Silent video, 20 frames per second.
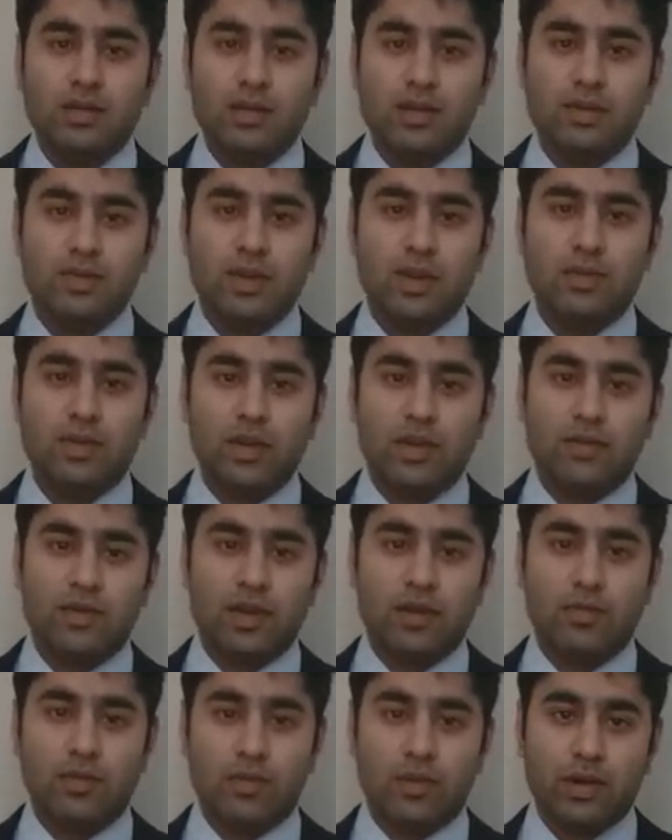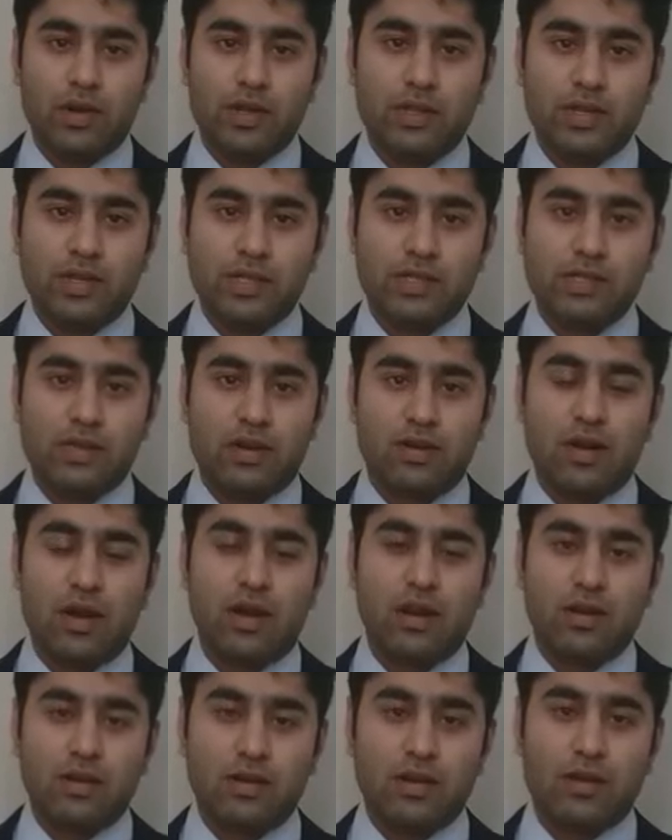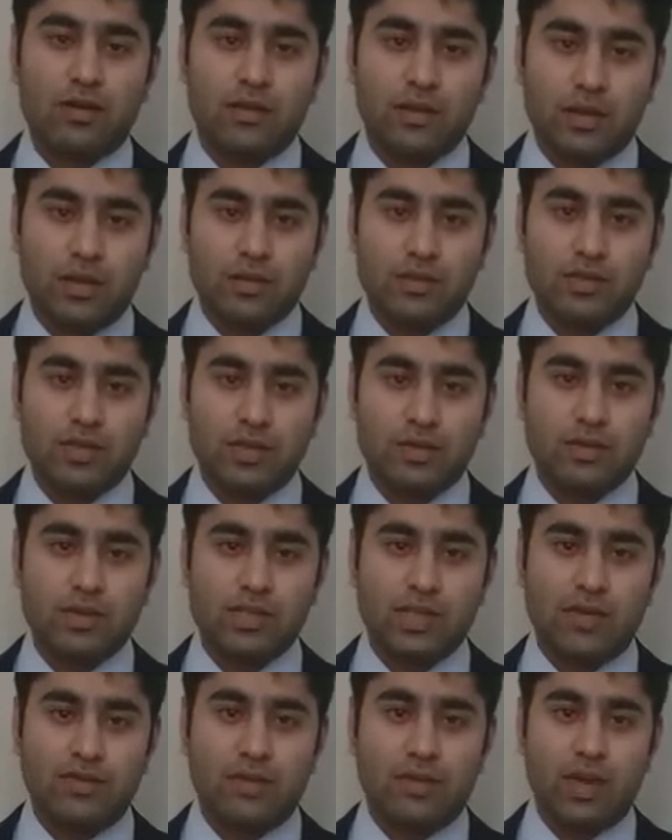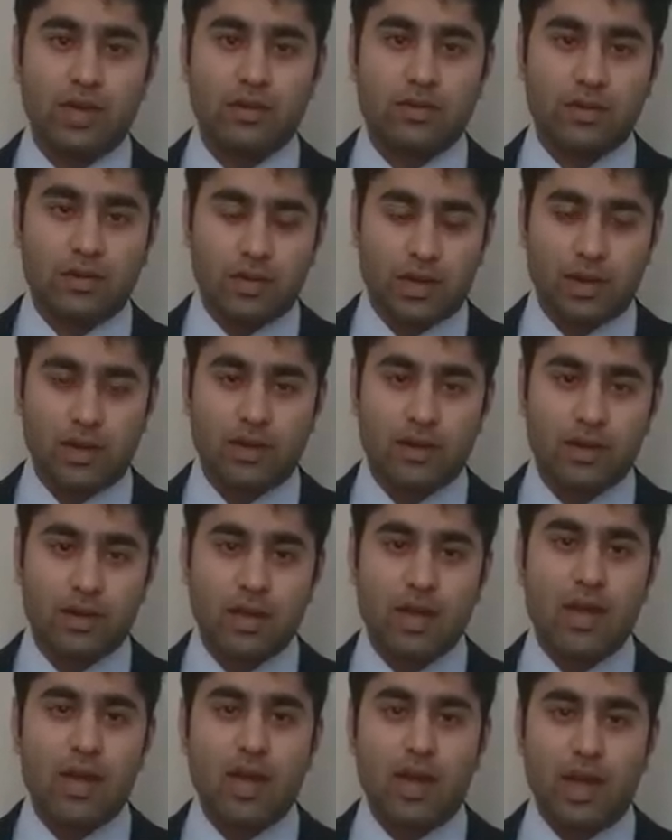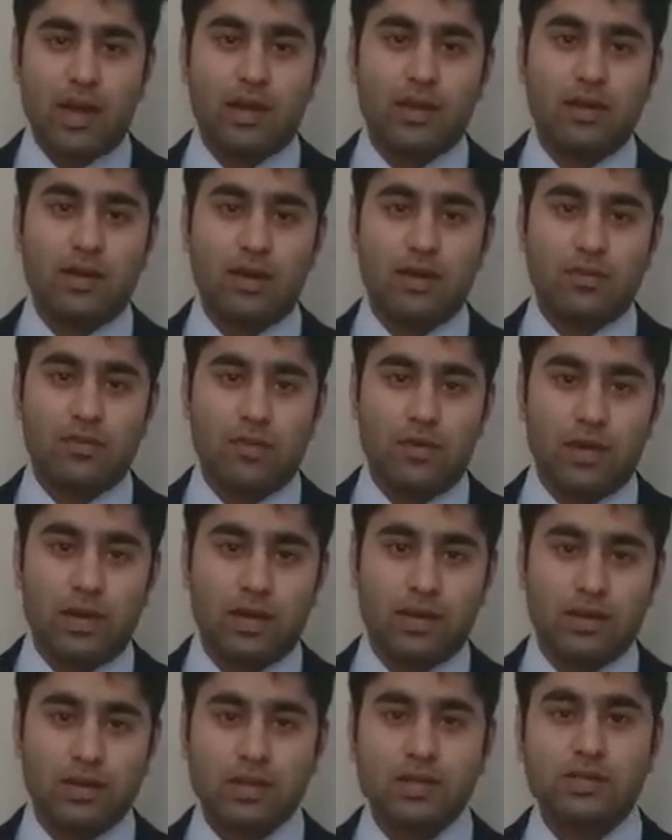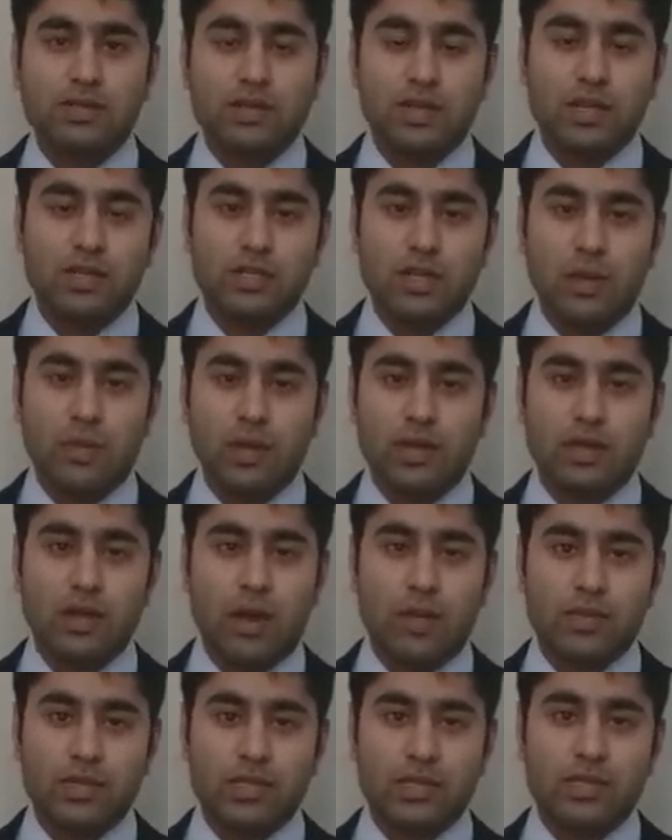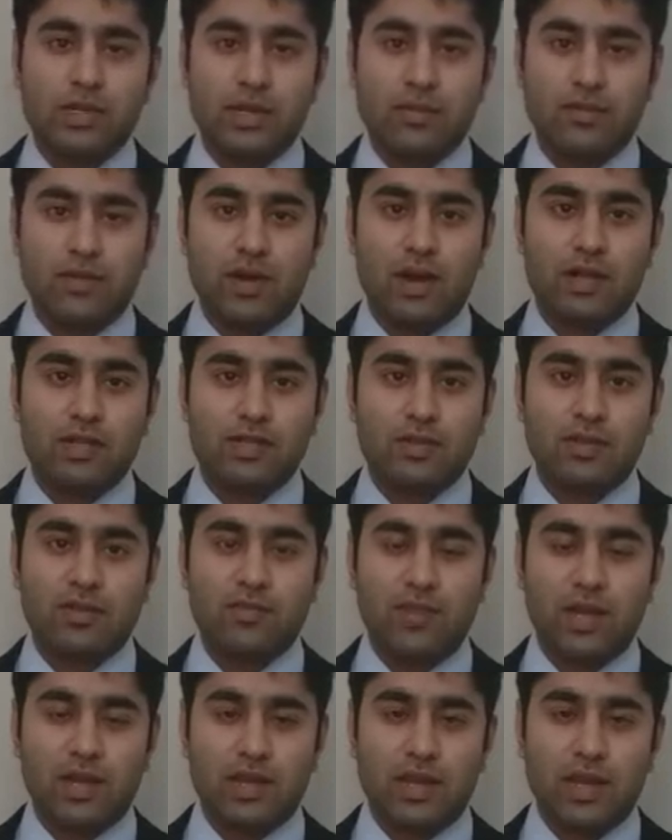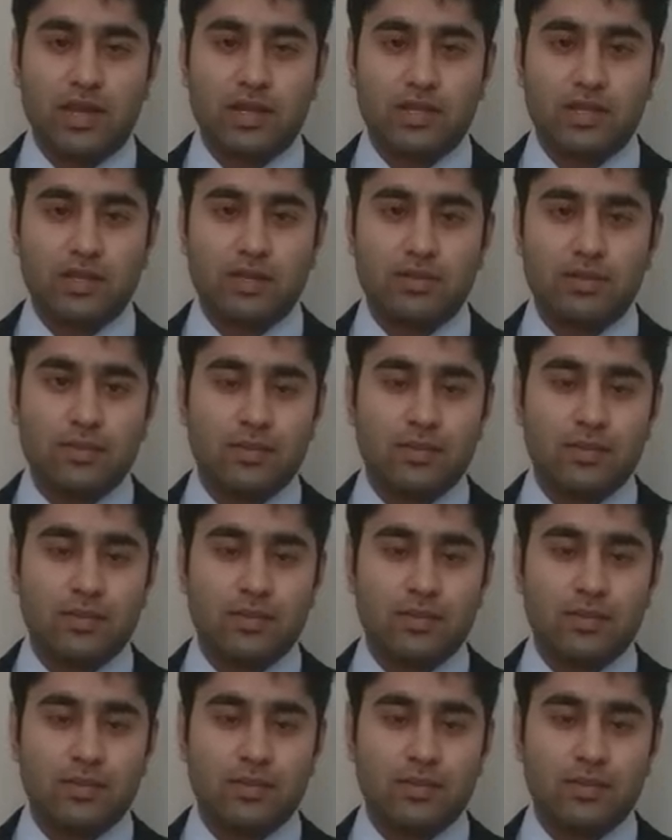These people living in poor conditions are not used to receiving medical care and cannot afford it, so they jump at the opportunity for any sort of medication.